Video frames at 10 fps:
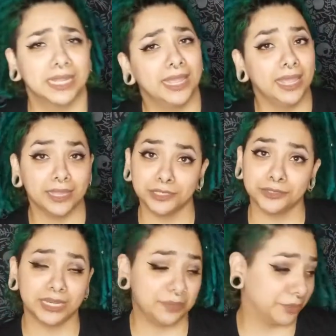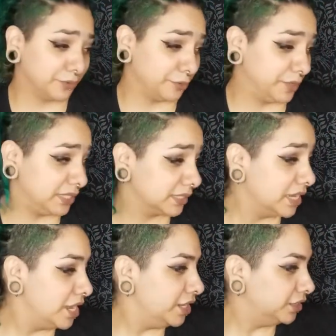I hate doing amigurumis.
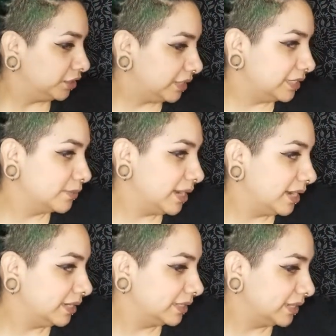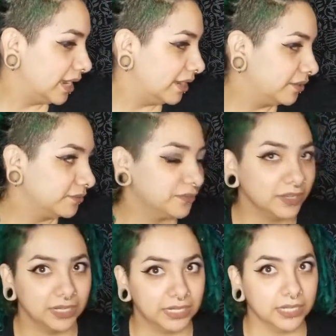So that's why I like to have
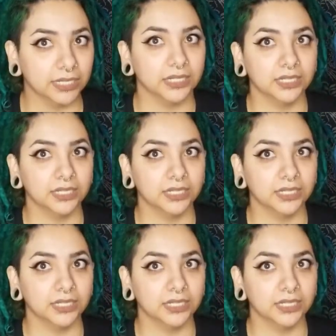a knitted